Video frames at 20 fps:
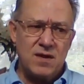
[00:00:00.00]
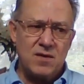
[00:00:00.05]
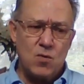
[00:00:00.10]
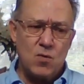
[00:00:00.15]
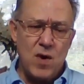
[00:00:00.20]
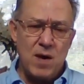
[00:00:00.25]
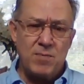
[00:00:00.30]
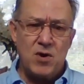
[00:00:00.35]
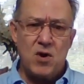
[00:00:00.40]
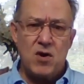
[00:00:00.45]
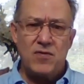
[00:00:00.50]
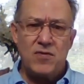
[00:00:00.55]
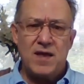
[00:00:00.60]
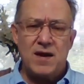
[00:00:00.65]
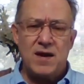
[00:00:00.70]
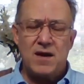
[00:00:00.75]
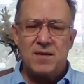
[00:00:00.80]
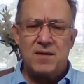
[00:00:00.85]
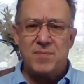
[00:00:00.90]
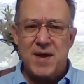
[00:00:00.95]
webinar
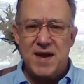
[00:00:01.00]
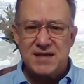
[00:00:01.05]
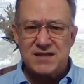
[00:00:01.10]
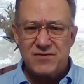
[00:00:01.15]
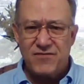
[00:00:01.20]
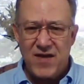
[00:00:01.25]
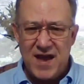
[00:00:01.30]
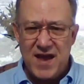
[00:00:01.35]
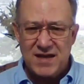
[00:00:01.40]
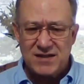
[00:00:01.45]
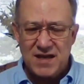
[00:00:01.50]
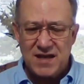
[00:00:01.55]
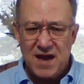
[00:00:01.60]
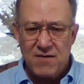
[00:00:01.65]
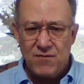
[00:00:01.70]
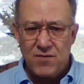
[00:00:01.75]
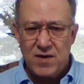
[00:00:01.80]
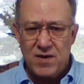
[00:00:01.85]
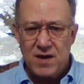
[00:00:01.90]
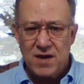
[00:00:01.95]
that OnPassive has
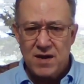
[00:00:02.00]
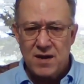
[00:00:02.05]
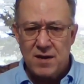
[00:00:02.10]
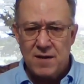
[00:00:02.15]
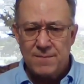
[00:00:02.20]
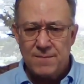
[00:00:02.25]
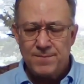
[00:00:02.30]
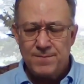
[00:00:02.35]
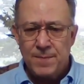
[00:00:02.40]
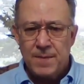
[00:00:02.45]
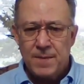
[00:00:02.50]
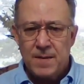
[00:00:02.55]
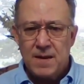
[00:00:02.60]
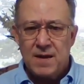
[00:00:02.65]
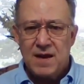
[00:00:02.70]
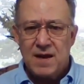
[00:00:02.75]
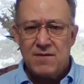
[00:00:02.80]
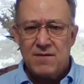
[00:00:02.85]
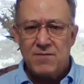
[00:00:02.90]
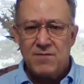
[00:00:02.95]

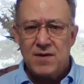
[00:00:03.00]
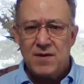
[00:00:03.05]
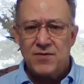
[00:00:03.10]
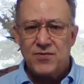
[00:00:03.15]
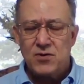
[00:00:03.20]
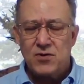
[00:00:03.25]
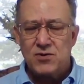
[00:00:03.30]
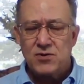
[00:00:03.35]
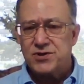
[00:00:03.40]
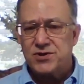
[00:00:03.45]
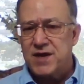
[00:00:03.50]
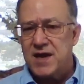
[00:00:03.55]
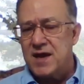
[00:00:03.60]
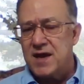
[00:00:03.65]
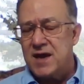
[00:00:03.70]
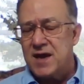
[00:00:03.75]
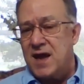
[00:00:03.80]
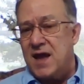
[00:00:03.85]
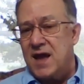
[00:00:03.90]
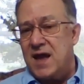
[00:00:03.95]
every
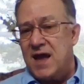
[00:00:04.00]
Thursday.